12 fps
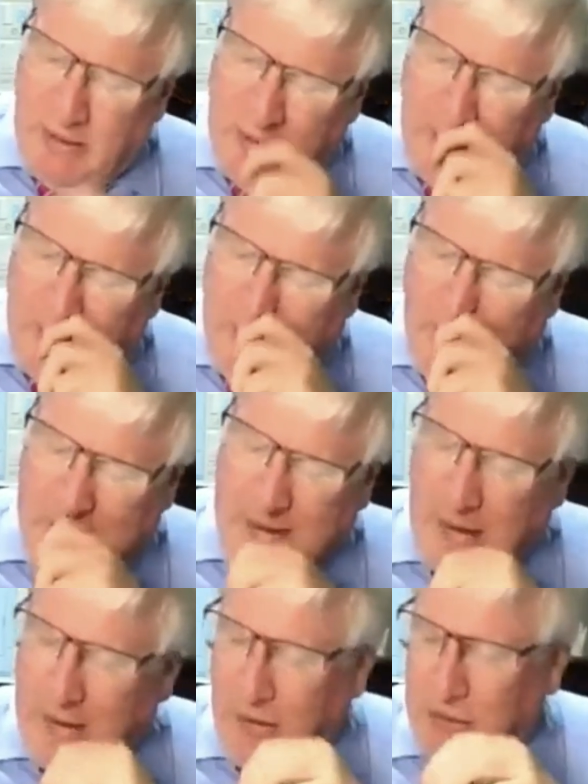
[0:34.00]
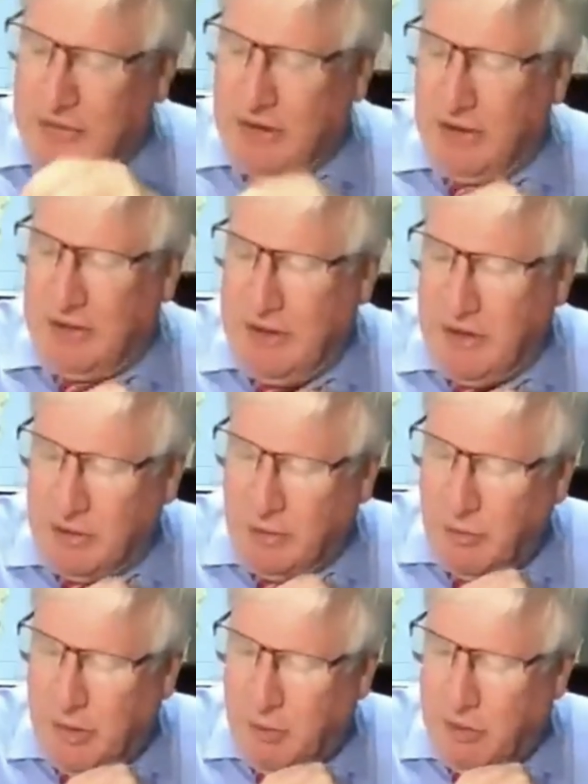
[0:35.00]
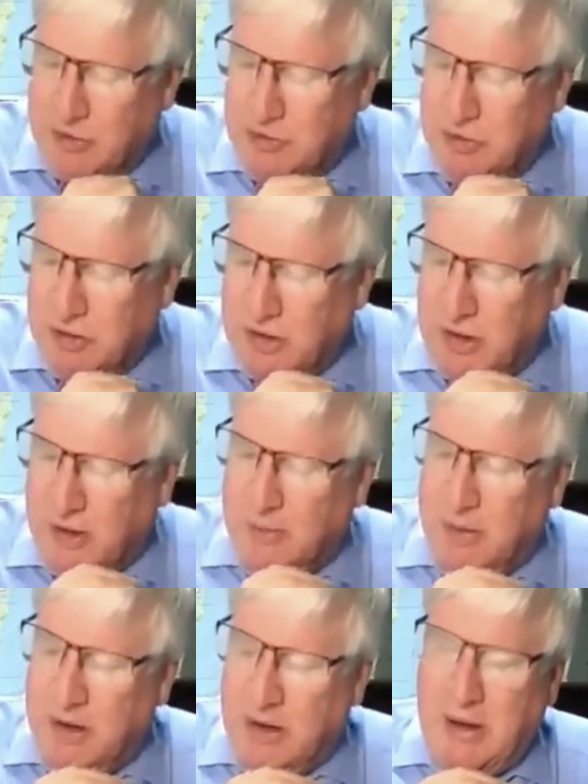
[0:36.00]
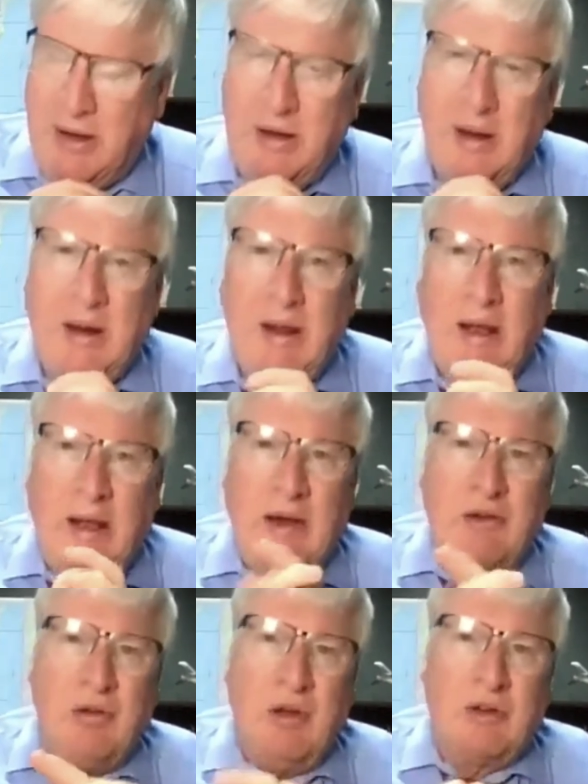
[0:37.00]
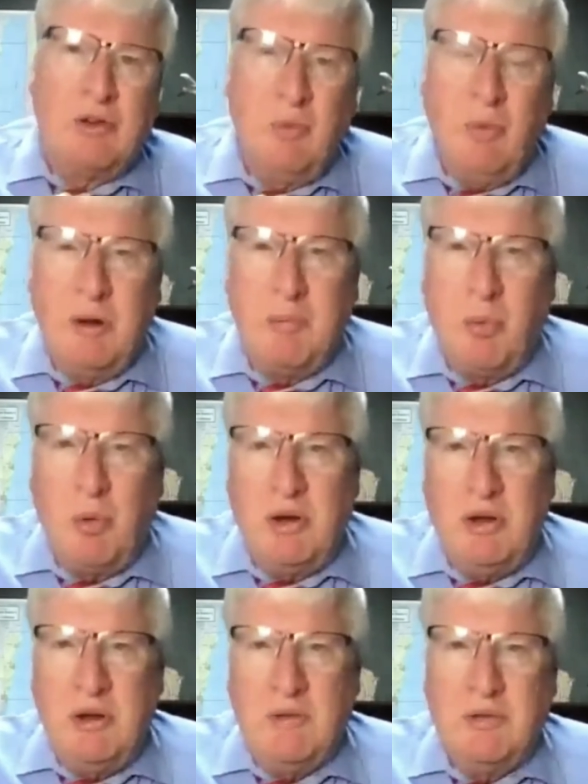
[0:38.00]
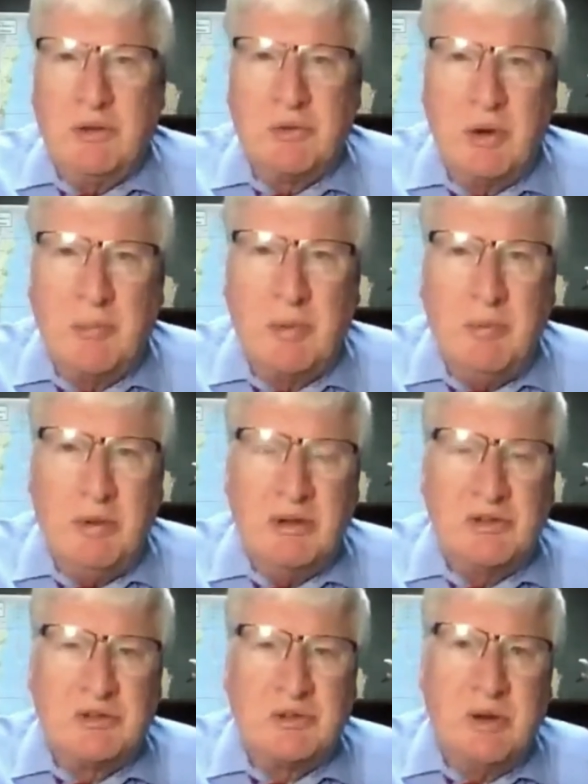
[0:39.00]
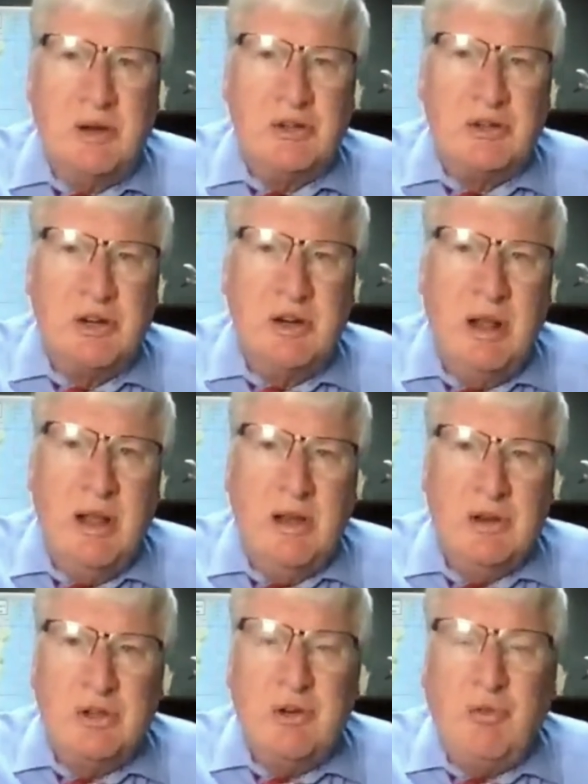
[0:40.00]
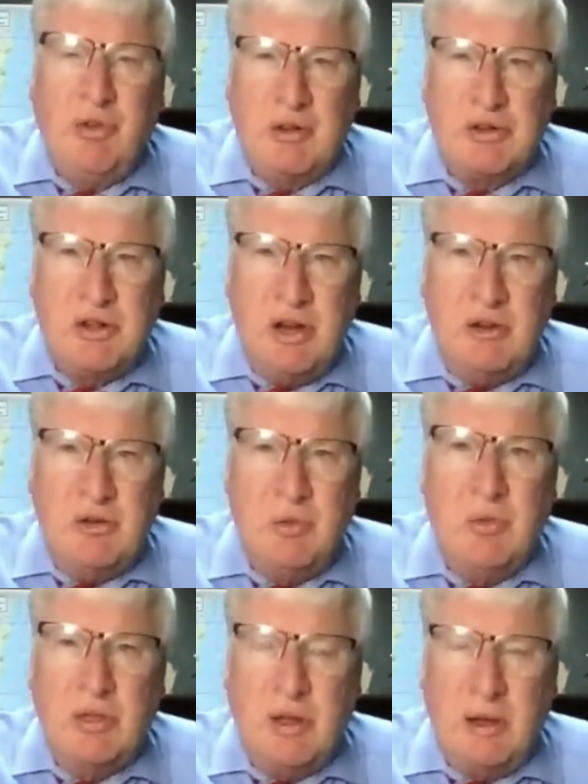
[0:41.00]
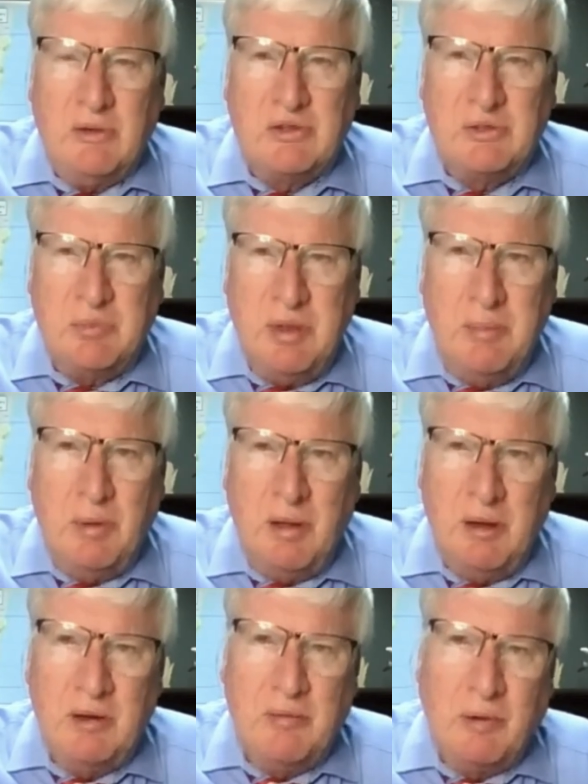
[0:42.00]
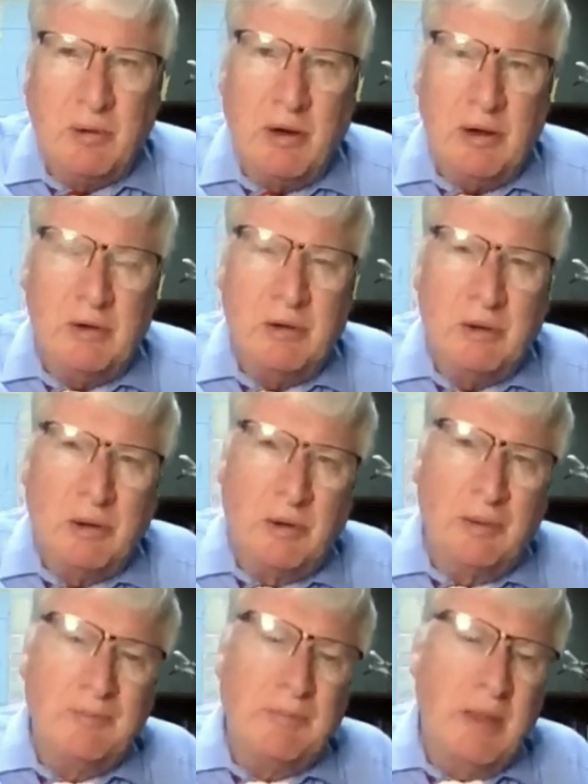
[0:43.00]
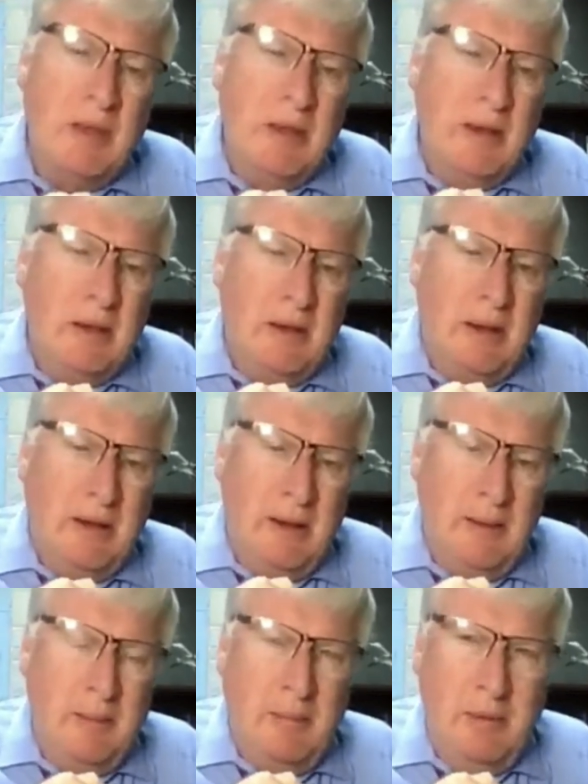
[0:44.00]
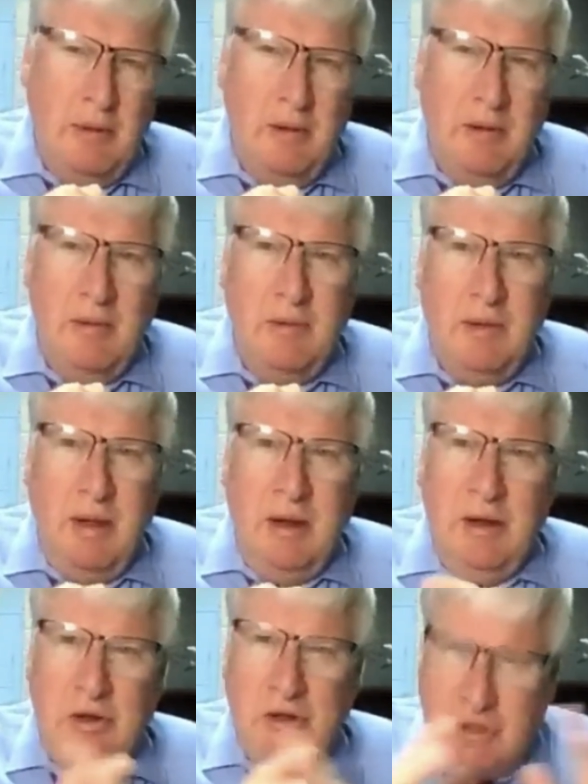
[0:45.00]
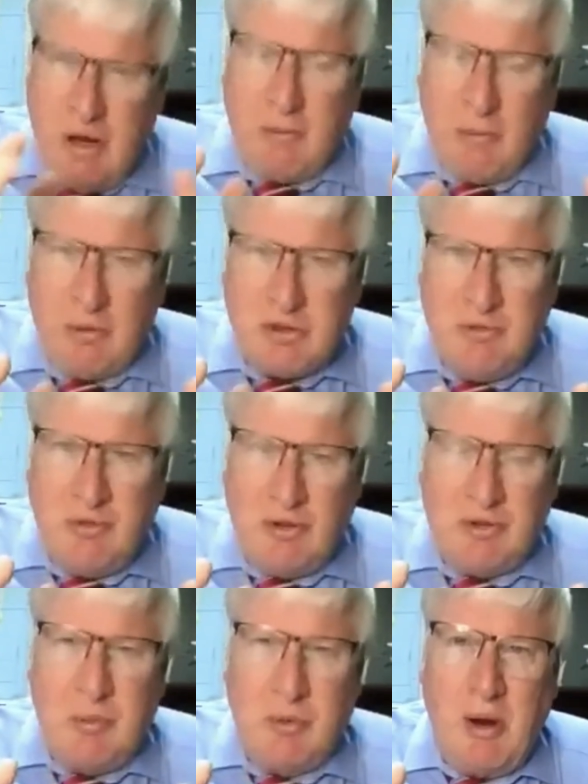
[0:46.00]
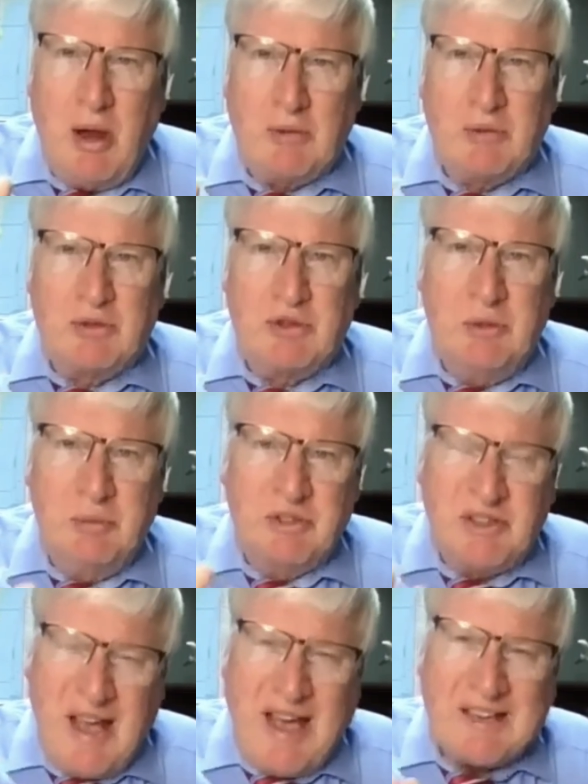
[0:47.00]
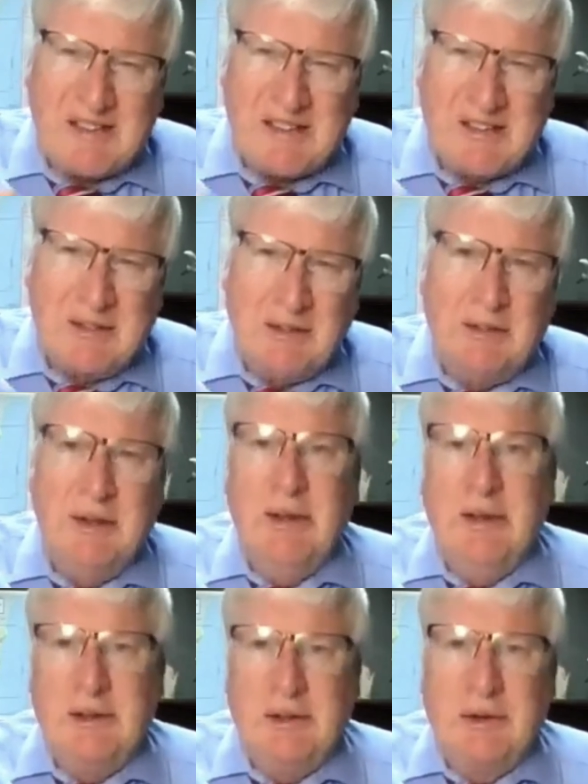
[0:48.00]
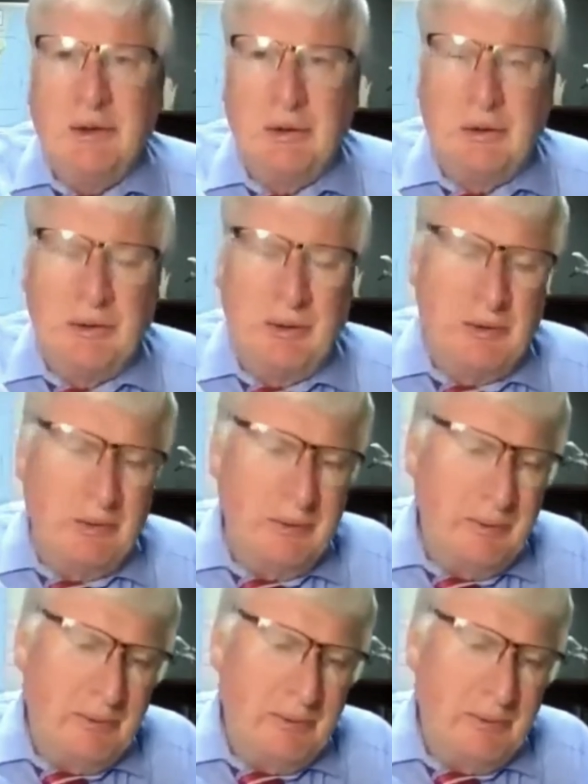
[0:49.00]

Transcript: I kind of looked at it the other way. I want you to comment on it. I talked to one appointee of the Trump administration. She felt she had 2,000 people under her. And in general, she felt the bureaucracy was hostile to her